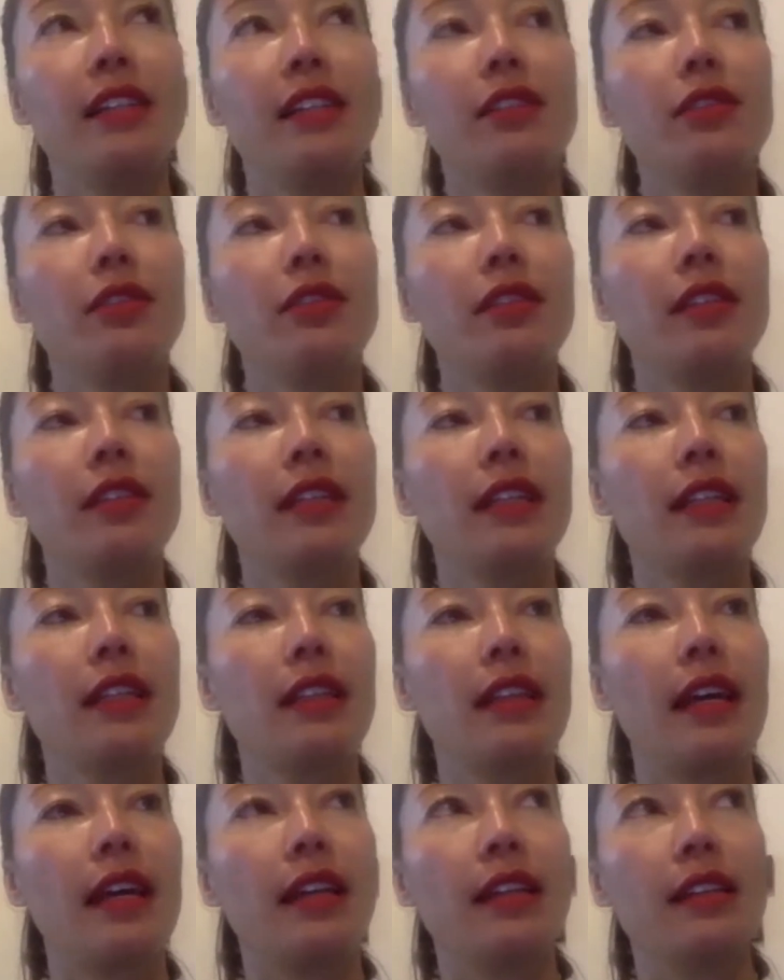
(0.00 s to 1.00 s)
do
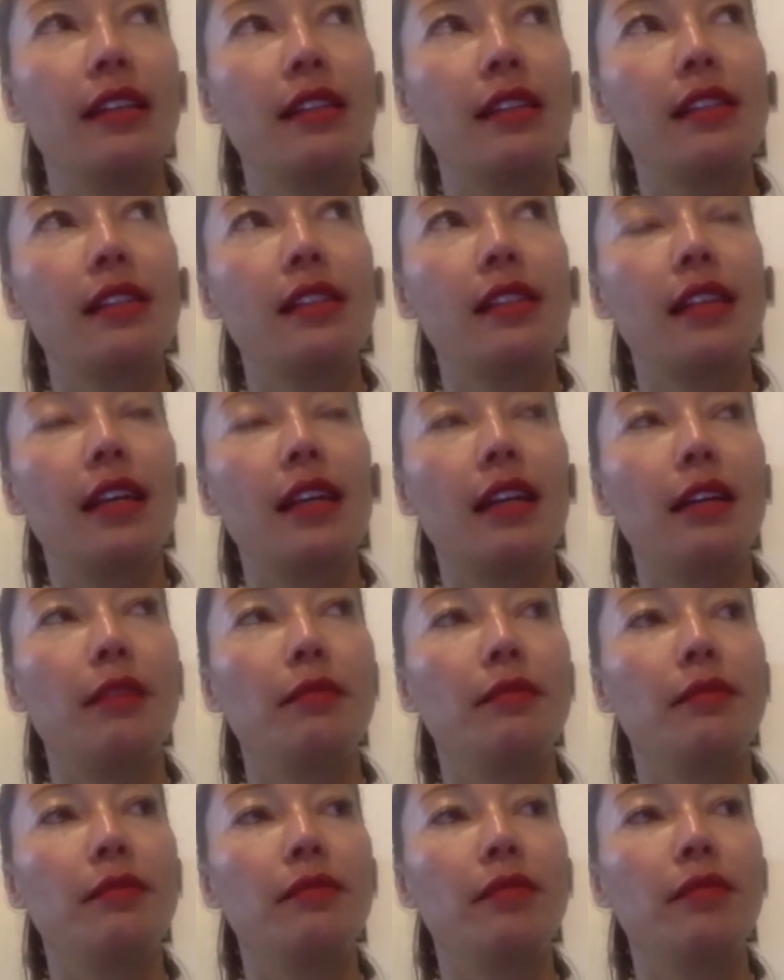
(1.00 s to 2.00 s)
think that it's
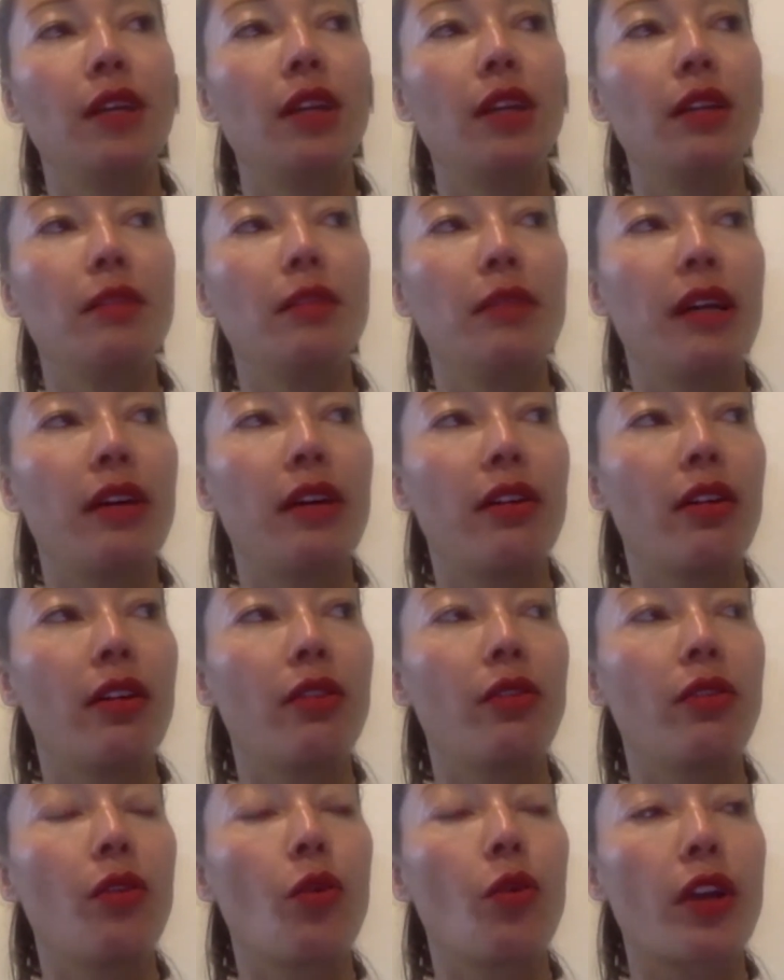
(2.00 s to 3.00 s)
all
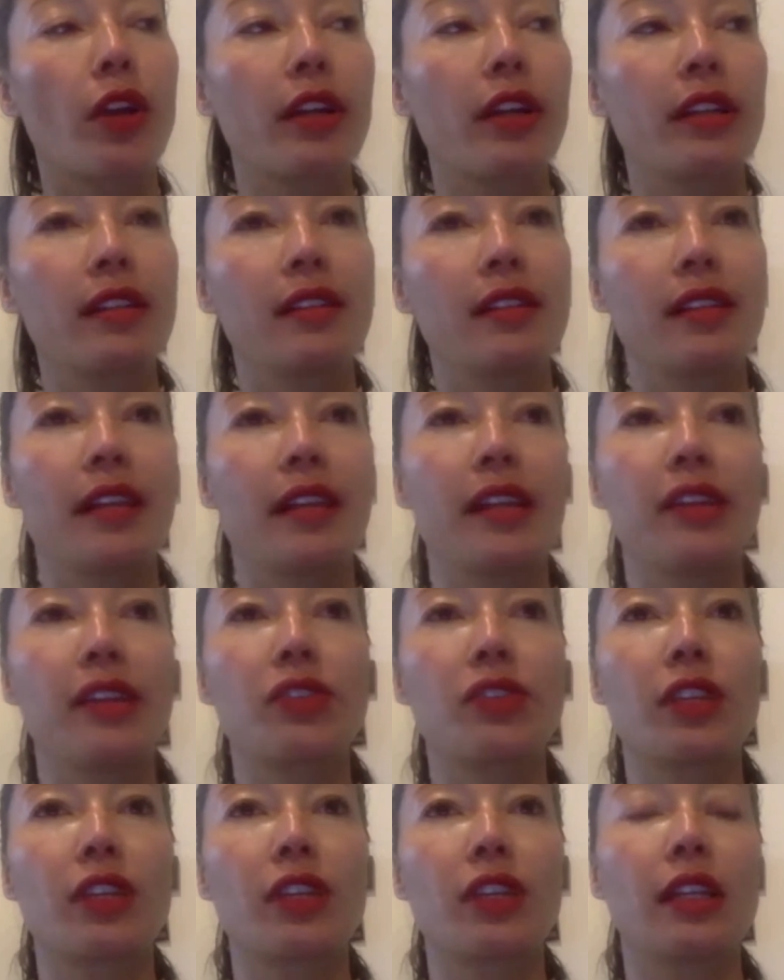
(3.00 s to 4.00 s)
about
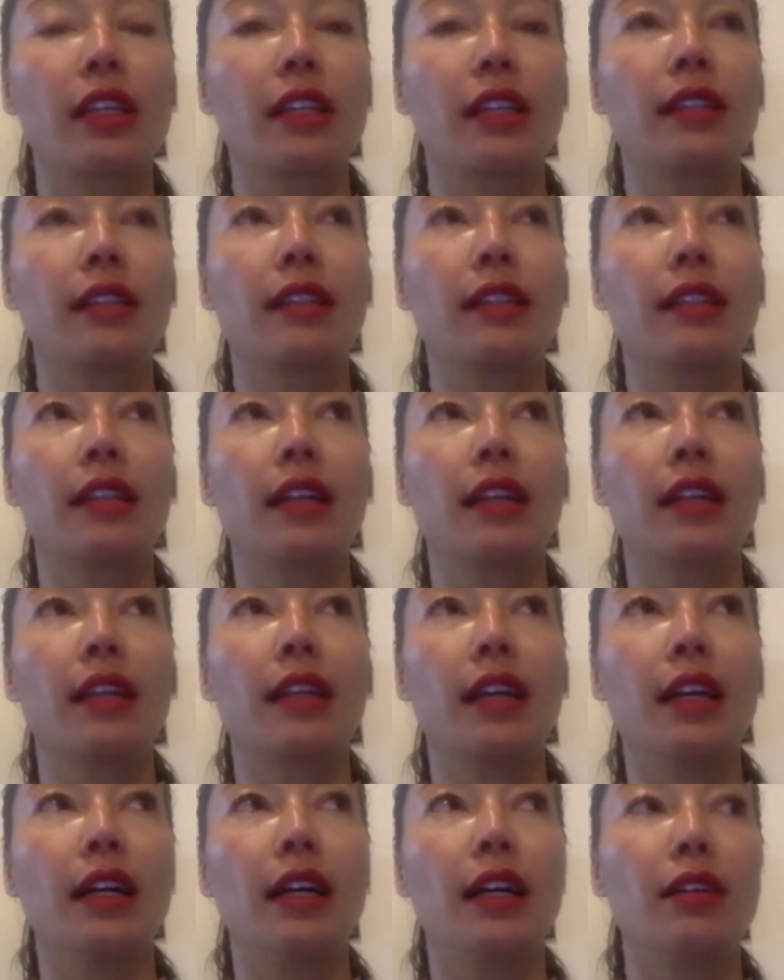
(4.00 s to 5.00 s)
organization
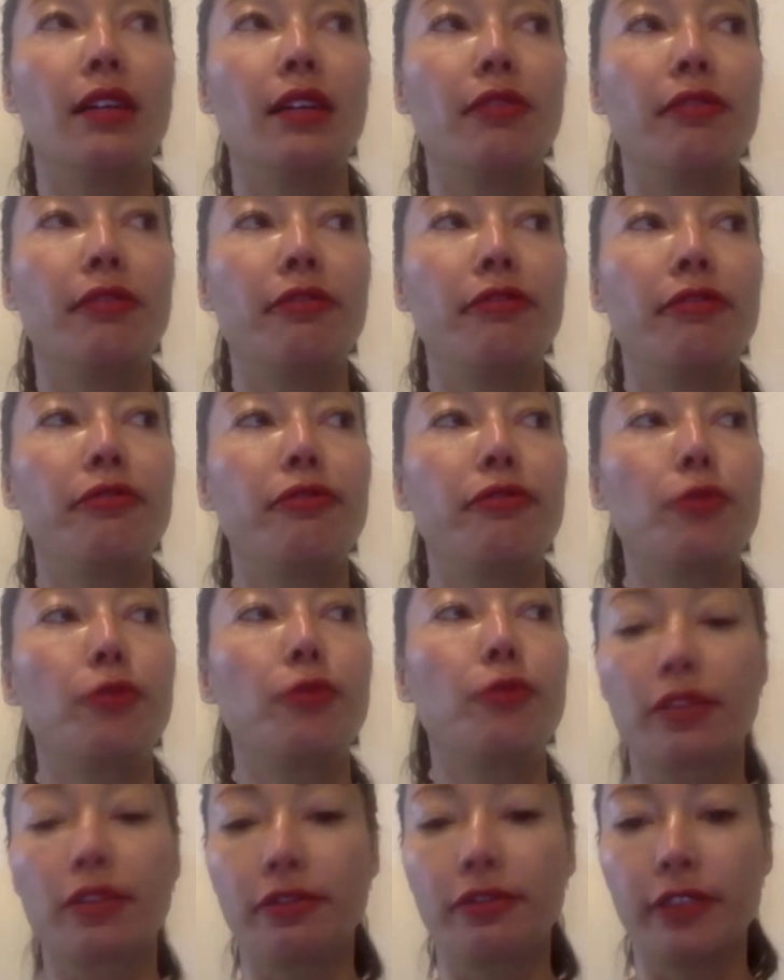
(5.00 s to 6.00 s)
of
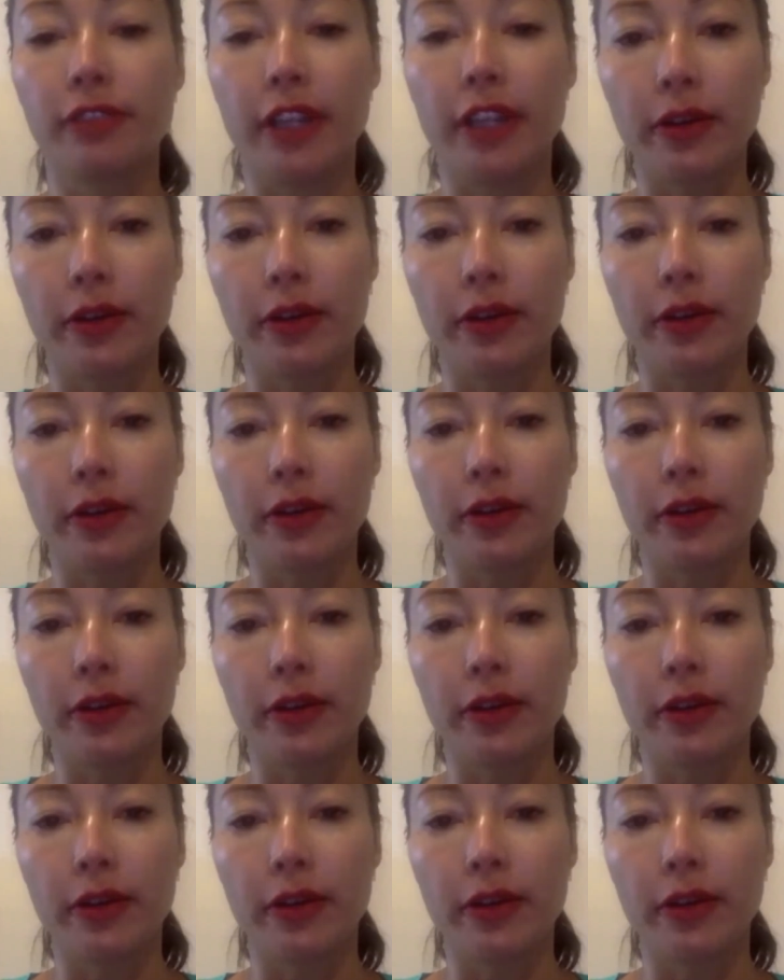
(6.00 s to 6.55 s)
workflow.